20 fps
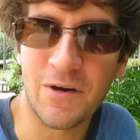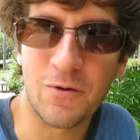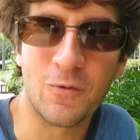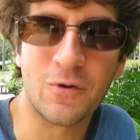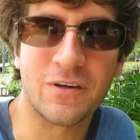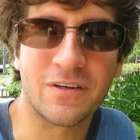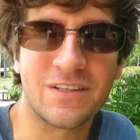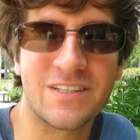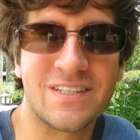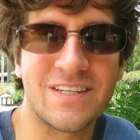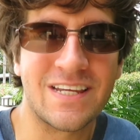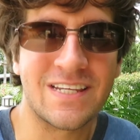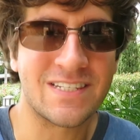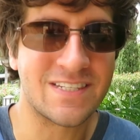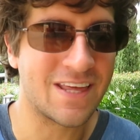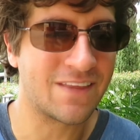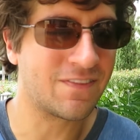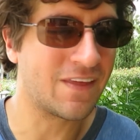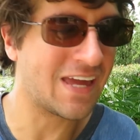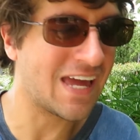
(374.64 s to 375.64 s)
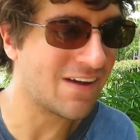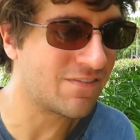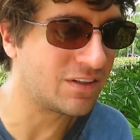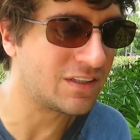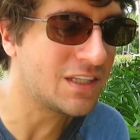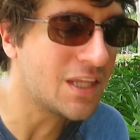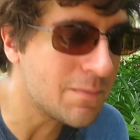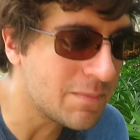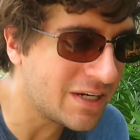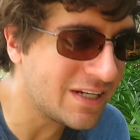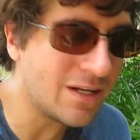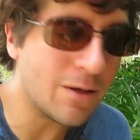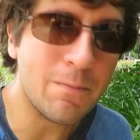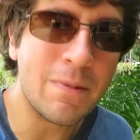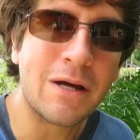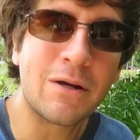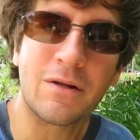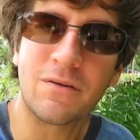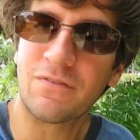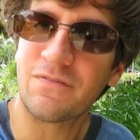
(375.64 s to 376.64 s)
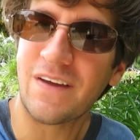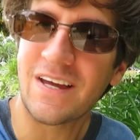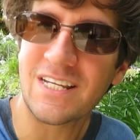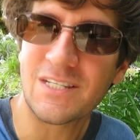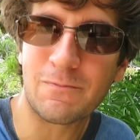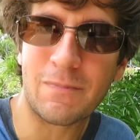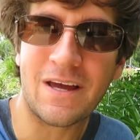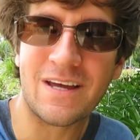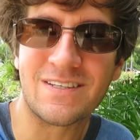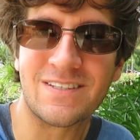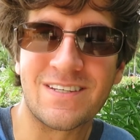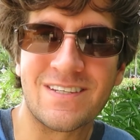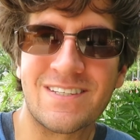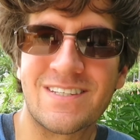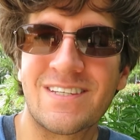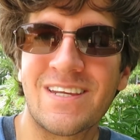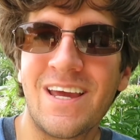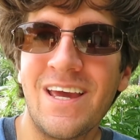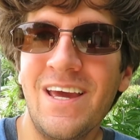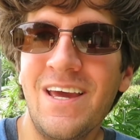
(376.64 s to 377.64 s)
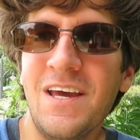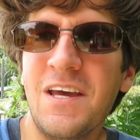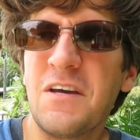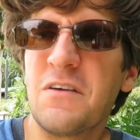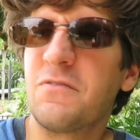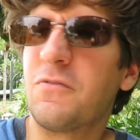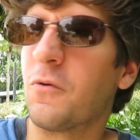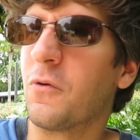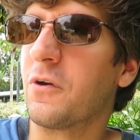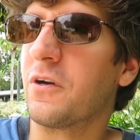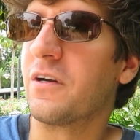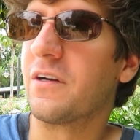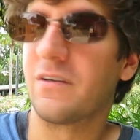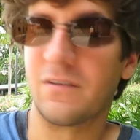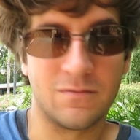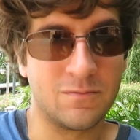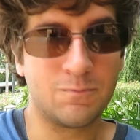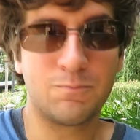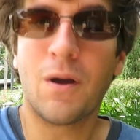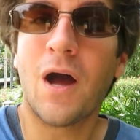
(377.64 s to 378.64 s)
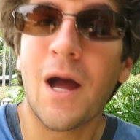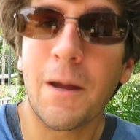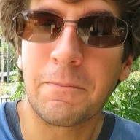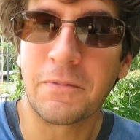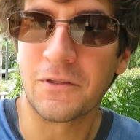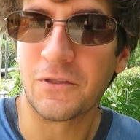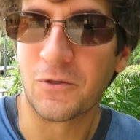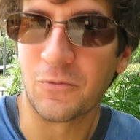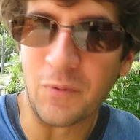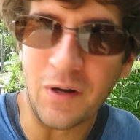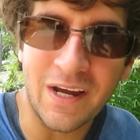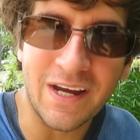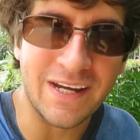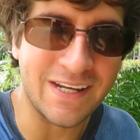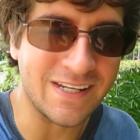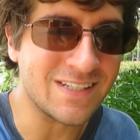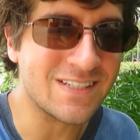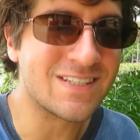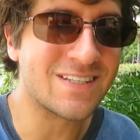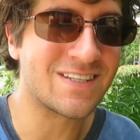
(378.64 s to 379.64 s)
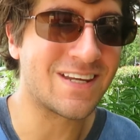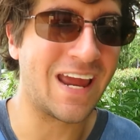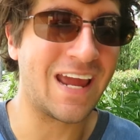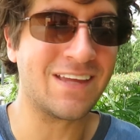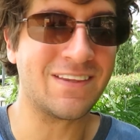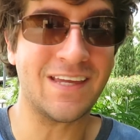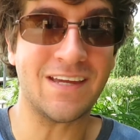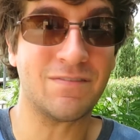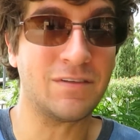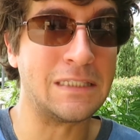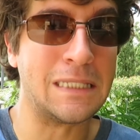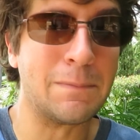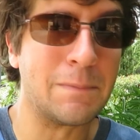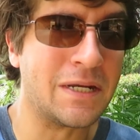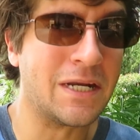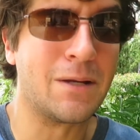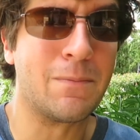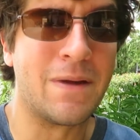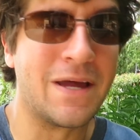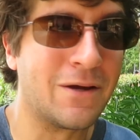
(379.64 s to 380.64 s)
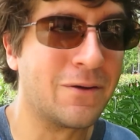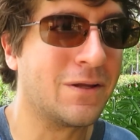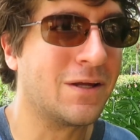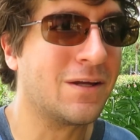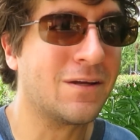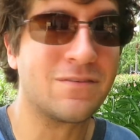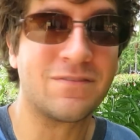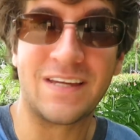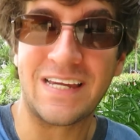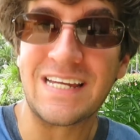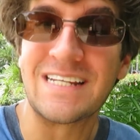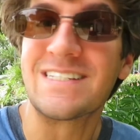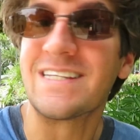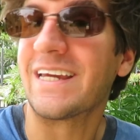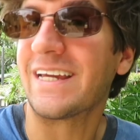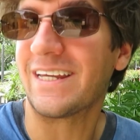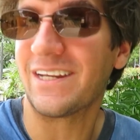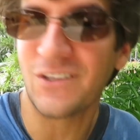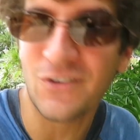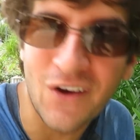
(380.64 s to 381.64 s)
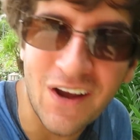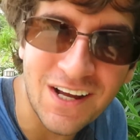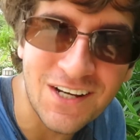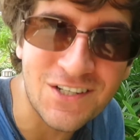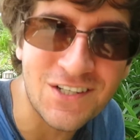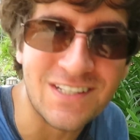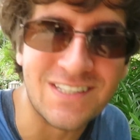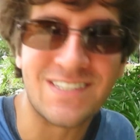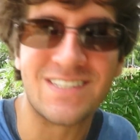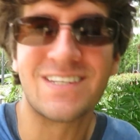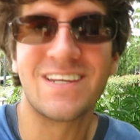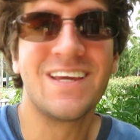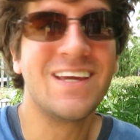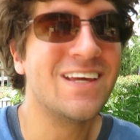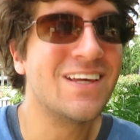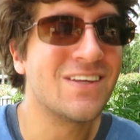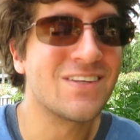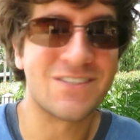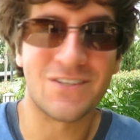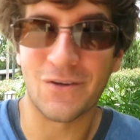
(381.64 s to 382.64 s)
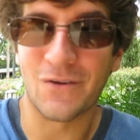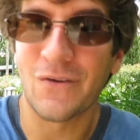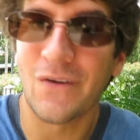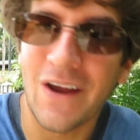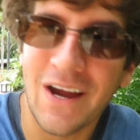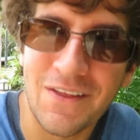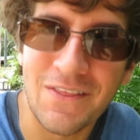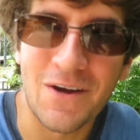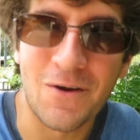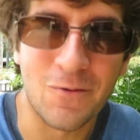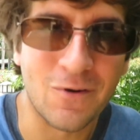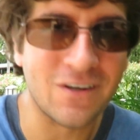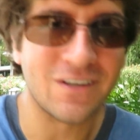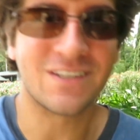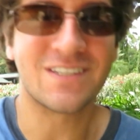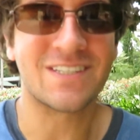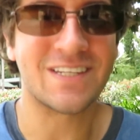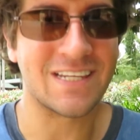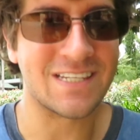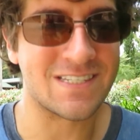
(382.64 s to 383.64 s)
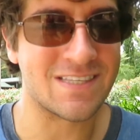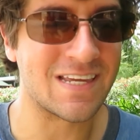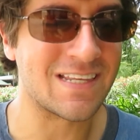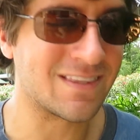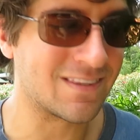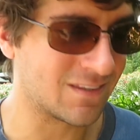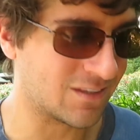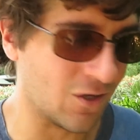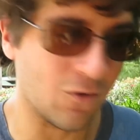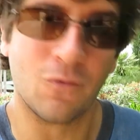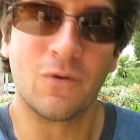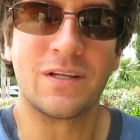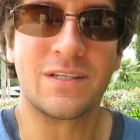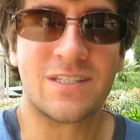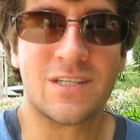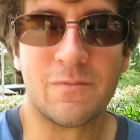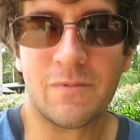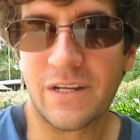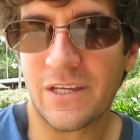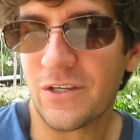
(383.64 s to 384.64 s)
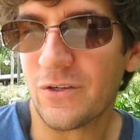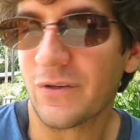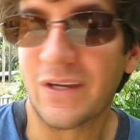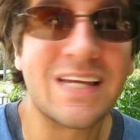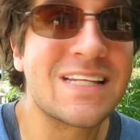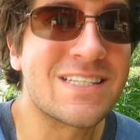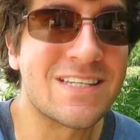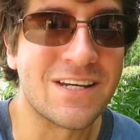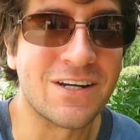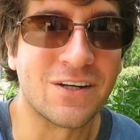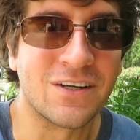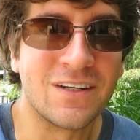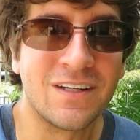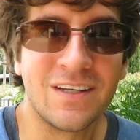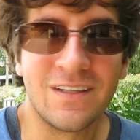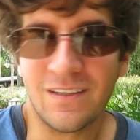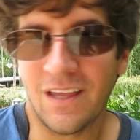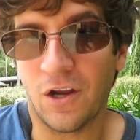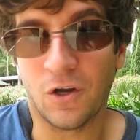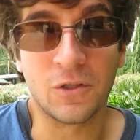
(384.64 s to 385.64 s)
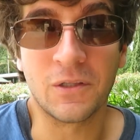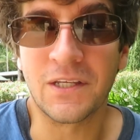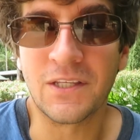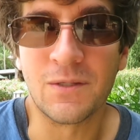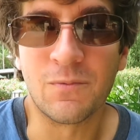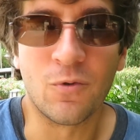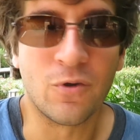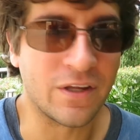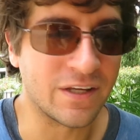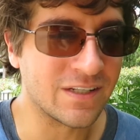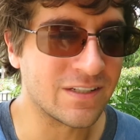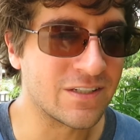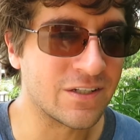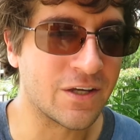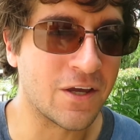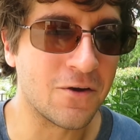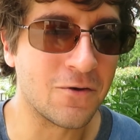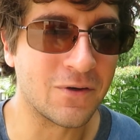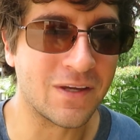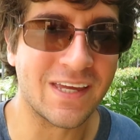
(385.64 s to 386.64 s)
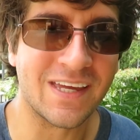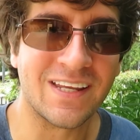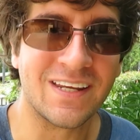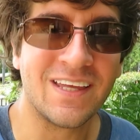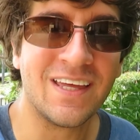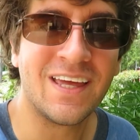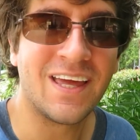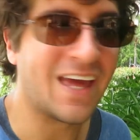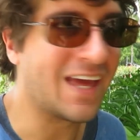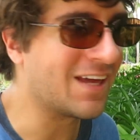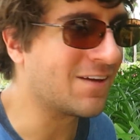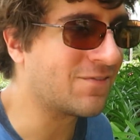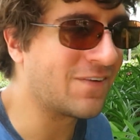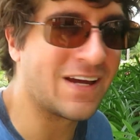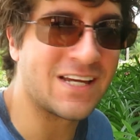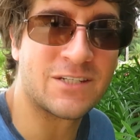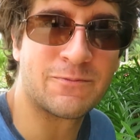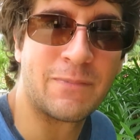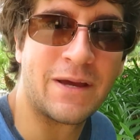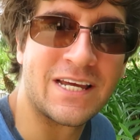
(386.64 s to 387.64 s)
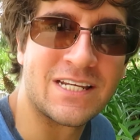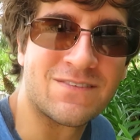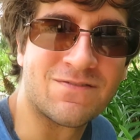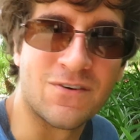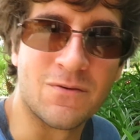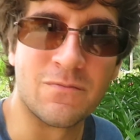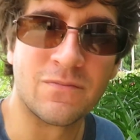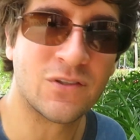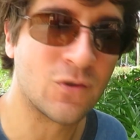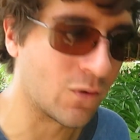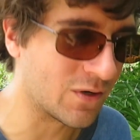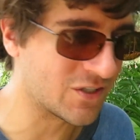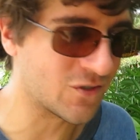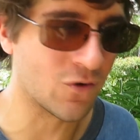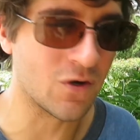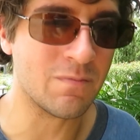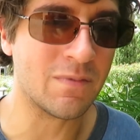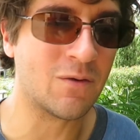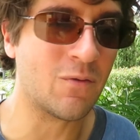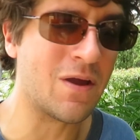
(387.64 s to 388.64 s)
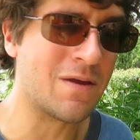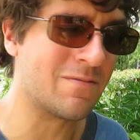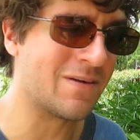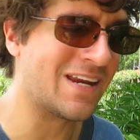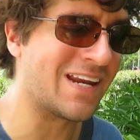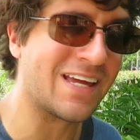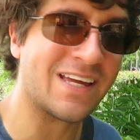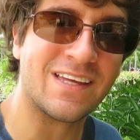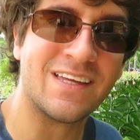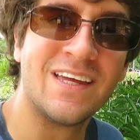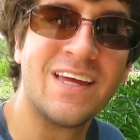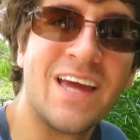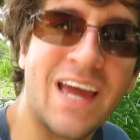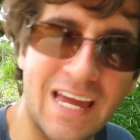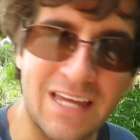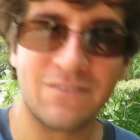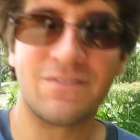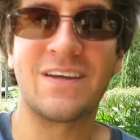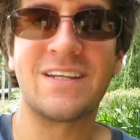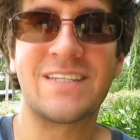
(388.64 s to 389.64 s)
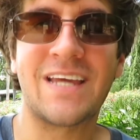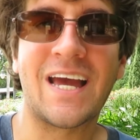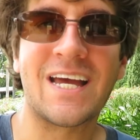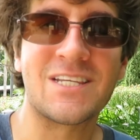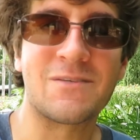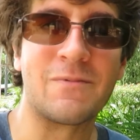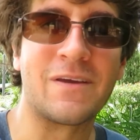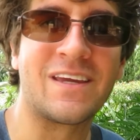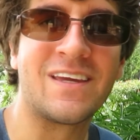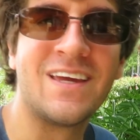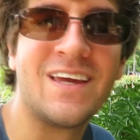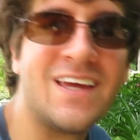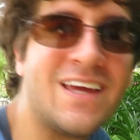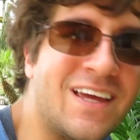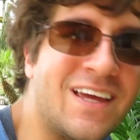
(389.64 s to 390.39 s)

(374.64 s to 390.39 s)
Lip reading: that works is that they have a limited amount of FastPasses for popular rides, and they have a limited amount of e-ticket attractions. So how that works is they don't want somebody who gets here early in the morning to go get a FastPass from Toy Story Midway Mania and Fantasmic